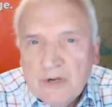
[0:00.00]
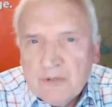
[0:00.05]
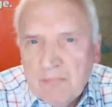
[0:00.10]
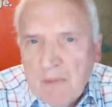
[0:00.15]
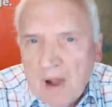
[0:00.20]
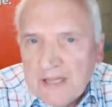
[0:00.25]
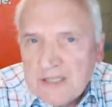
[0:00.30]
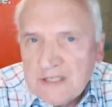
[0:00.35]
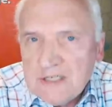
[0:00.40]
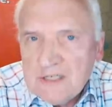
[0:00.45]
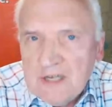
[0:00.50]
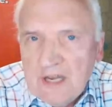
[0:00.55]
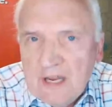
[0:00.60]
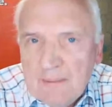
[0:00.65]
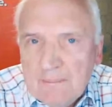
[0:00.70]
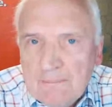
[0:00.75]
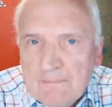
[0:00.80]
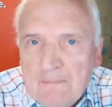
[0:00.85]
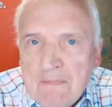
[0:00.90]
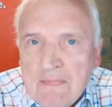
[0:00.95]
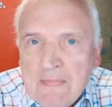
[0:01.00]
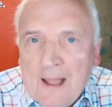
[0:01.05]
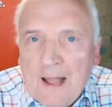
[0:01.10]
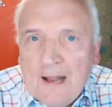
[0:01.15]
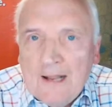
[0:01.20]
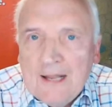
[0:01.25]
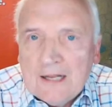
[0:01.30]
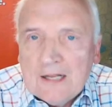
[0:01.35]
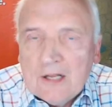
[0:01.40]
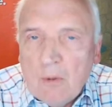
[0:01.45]
which might seem
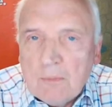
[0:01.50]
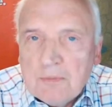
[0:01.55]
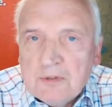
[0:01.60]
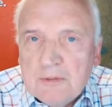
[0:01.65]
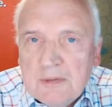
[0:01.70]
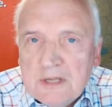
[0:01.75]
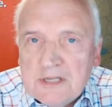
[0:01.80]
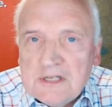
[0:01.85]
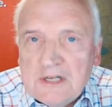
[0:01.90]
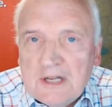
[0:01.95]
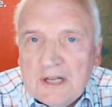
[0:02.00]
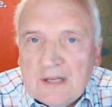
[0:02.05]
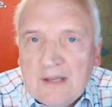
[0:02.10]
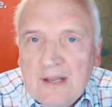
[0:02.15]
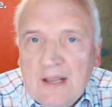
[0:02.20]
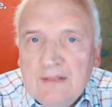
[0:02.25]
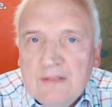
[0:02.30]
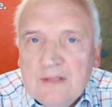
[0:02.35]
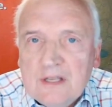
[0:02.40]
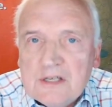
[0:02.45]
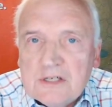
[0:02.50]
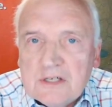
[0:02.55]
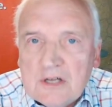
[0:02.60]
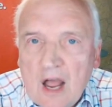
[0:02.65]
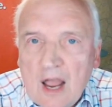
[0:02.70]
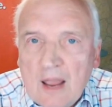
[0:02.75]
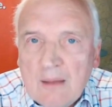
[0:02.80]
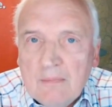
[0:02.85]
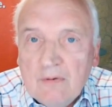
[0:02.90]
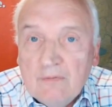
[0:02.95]
a little optimistic in this
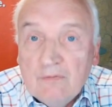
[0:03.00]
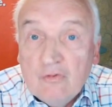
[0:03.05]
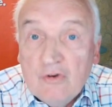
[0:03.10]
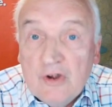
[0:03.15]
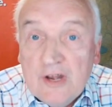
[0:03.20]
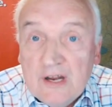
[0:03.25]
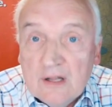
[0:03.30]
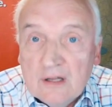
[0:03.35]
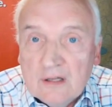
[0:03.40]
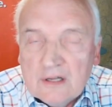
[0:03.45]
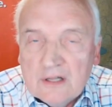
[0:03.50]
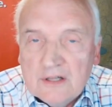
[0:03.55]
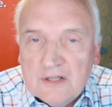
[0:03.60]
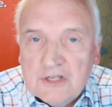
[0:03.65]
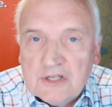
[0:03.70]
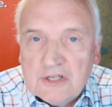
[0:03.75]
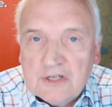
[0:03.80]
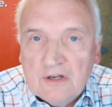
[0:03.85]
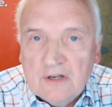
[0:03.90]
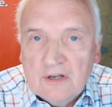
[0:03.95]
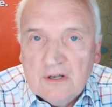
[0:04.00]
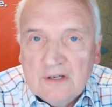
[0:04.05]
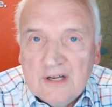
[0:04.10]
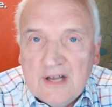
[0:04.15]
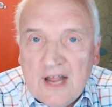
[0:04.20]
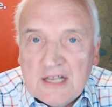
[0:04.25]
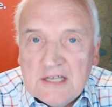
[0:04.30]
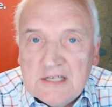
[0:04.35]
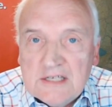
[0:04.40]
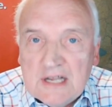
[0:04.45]
time of real
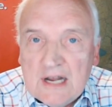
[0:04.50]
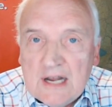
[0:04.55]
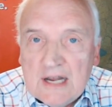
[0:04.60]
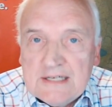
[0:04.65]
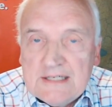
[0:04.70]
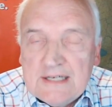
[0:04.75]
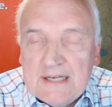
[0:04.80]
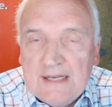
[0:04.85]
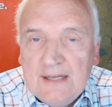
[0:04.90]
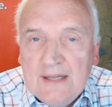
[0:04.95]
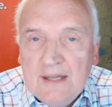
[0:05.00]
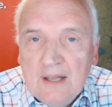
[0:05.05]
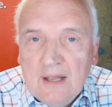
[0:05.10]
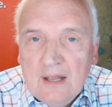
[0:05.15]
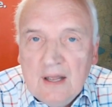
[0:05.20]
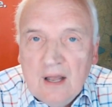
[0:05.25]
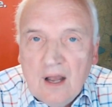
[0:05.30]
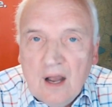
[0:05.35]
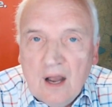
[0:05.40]
concern and anxiety